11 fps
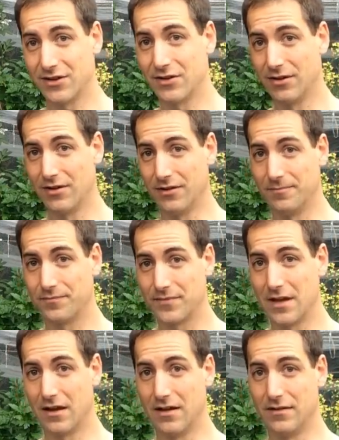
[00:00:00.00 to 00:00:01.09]
They're going to,
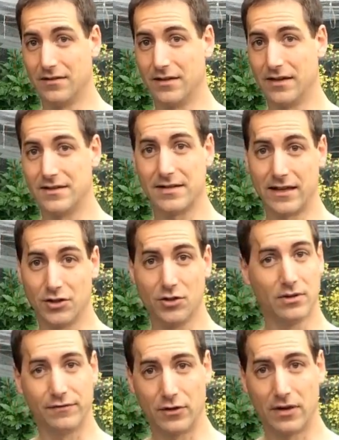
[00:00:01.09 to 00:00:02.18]
uh, it's
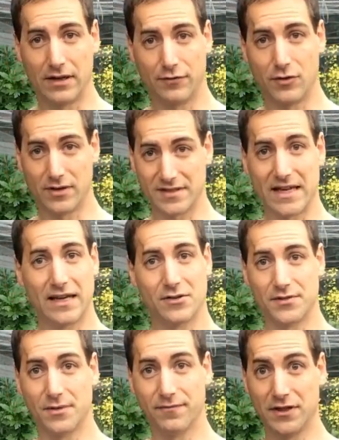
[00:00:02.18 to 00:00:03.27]
like you, if you are, if you are
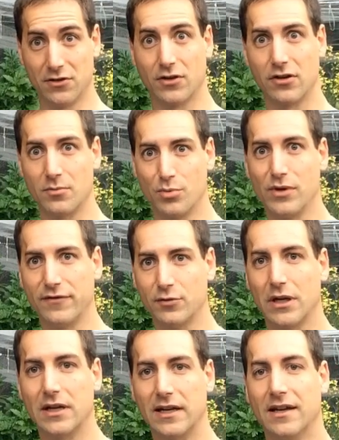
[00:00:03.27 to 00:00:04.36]
scared of something, you're going to breathe
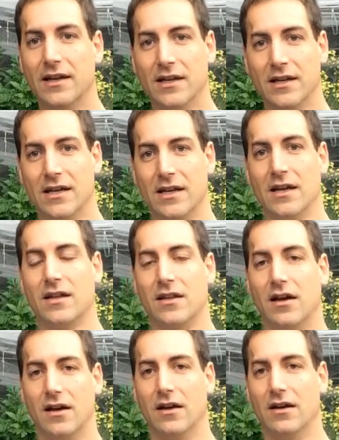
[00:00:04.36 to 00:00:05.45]
quickly.
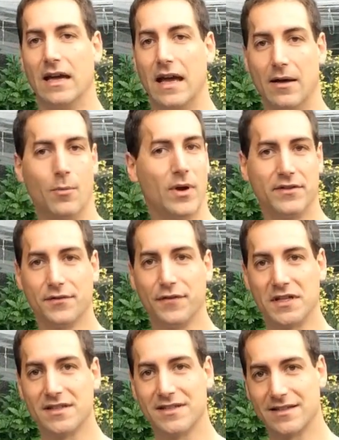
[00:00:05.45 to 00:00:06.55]
Uh, well, the
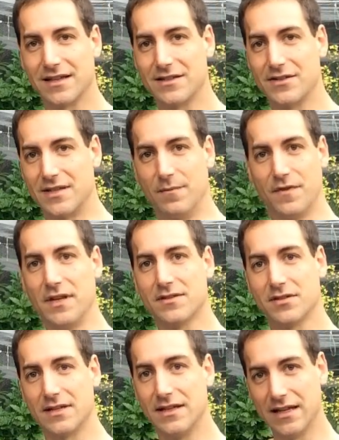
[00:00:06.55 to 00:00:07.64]
fish, it's exactly the same
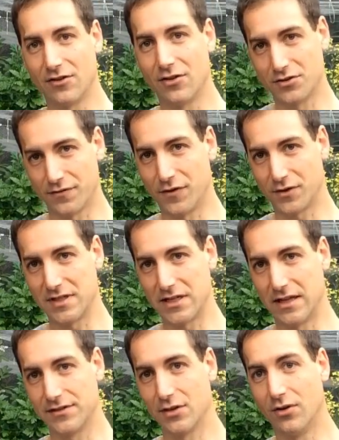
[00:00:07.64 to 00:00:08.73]
thing, so they need a lot of
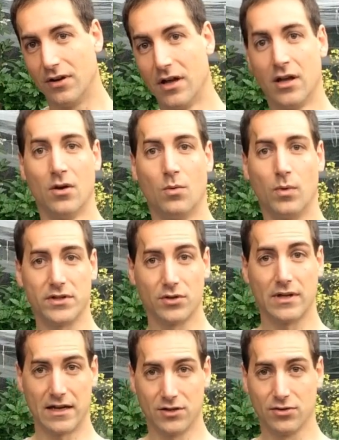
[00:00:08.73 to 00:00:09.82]
oxygen. So
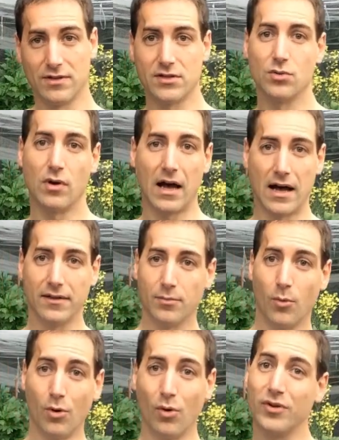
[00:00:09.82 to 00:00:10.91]
what you can do is to
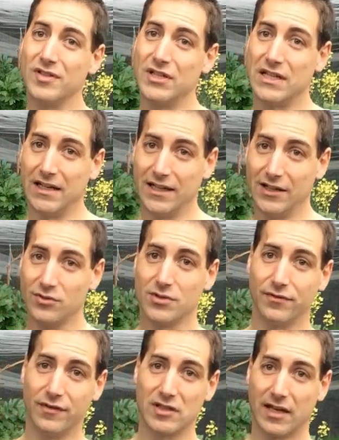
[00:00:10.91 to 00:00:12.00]
add more oxygen
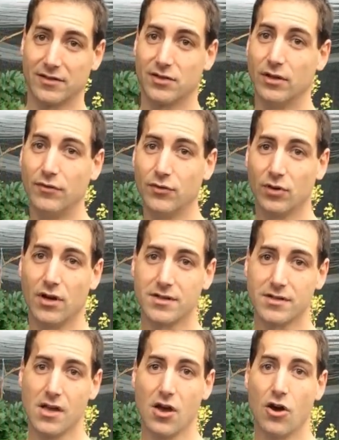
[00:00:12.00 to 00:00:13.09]
into the fish tank. So if you
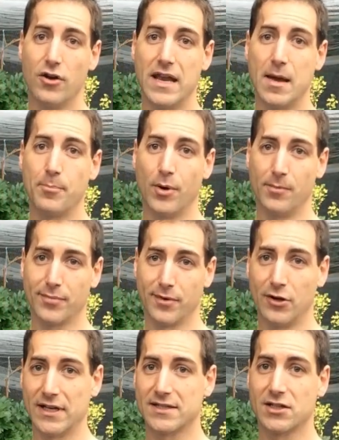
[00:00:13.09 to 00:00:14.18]
got an air pump,
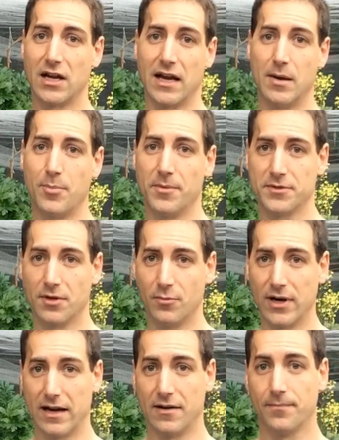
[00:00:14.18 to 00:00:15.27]
an extra air pump
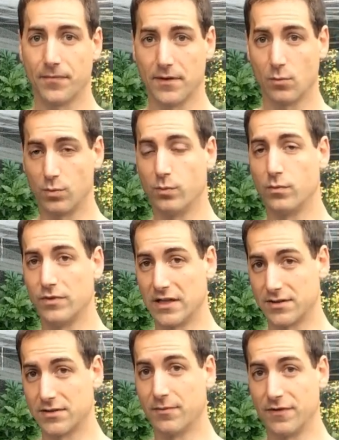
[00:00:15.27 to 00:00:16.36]
somewhere,
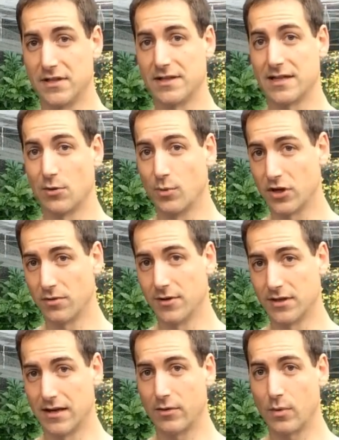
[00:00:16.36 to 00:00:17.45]
that's something that I
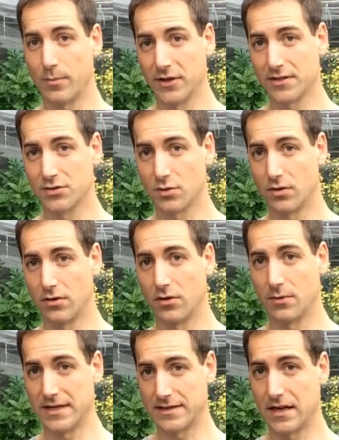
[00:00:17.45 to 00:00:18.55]
recommend in aquaponics to
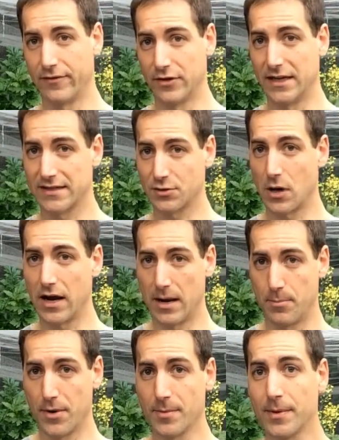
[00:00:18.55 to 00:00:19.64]
always have an extra
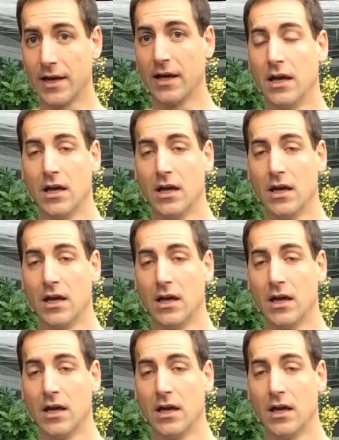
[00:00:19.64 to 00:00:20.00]
air pump.